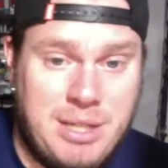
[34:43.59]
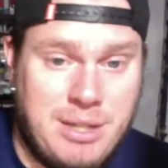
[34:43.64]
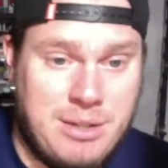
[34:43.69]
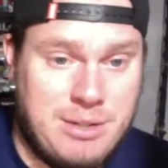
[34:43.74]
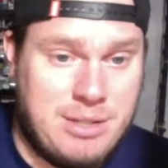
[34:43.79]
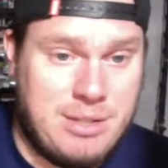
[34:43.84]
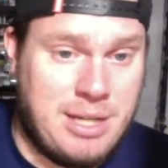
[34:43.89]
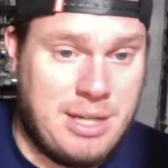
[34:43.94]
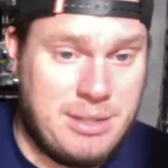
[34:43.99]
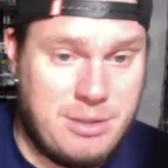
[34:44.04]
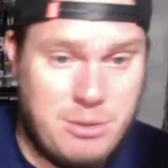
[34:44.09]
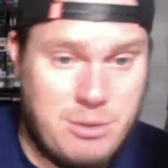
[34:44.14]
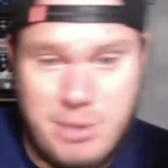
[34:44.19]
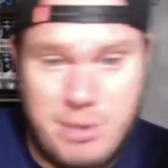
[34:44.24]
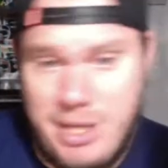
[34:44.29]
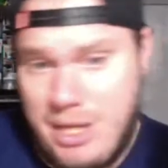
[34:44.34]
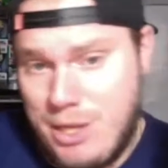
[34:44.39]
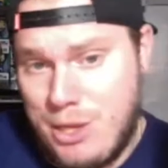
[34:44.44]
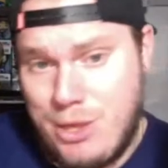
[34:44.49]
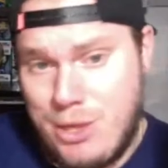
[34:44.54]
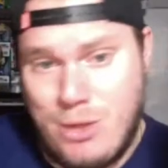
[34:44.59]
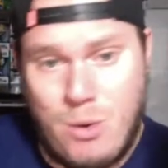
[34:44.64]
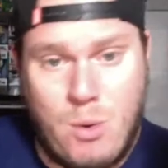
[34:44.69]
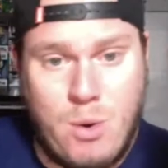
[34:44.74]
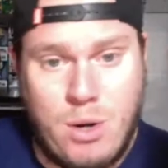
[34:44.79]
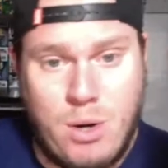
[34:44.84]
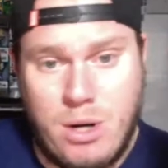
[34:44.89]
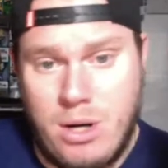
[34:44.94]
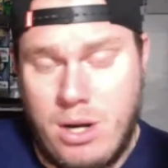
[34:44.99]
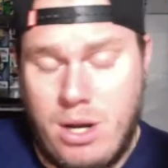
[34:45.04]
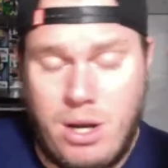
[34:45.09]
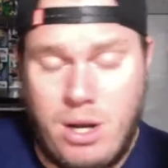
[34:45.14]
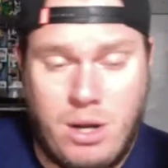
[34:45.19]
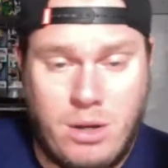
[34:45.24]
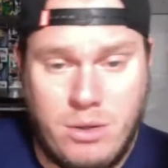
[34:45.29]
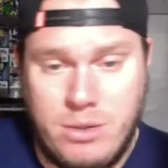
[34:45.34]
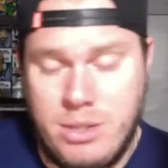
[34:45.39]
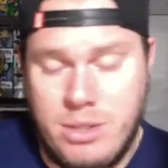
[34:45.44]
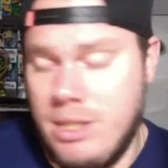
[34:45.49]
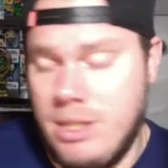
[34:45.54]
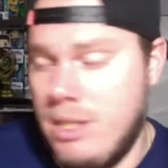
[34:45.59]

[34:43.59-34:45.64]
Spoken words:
There's also like Thor, Hulk,